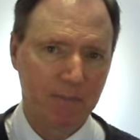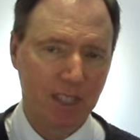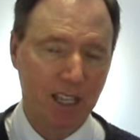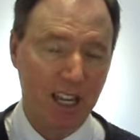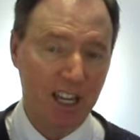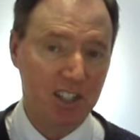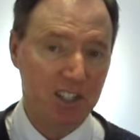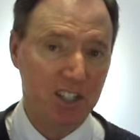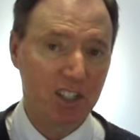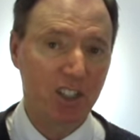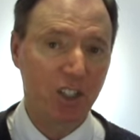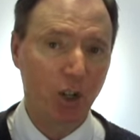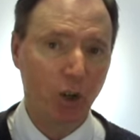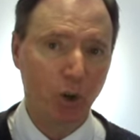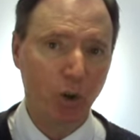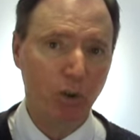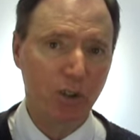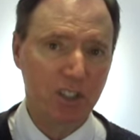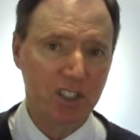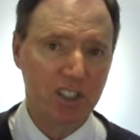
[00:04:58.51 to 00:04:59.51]
as in the
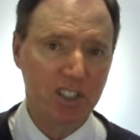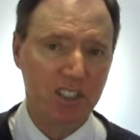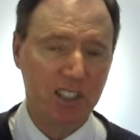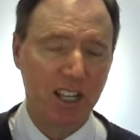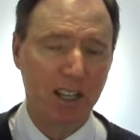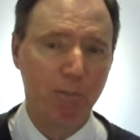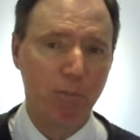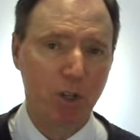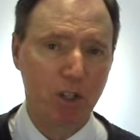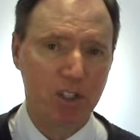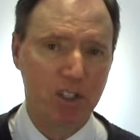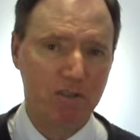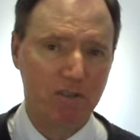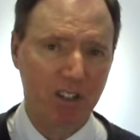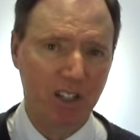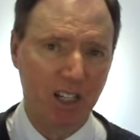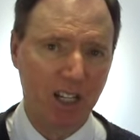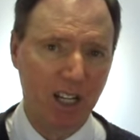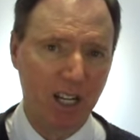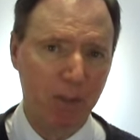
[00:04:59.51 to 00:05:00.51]
oldest and most
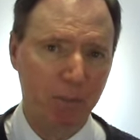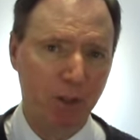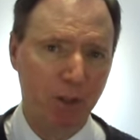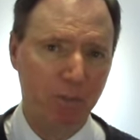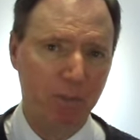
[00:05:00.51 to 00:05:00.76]
reliable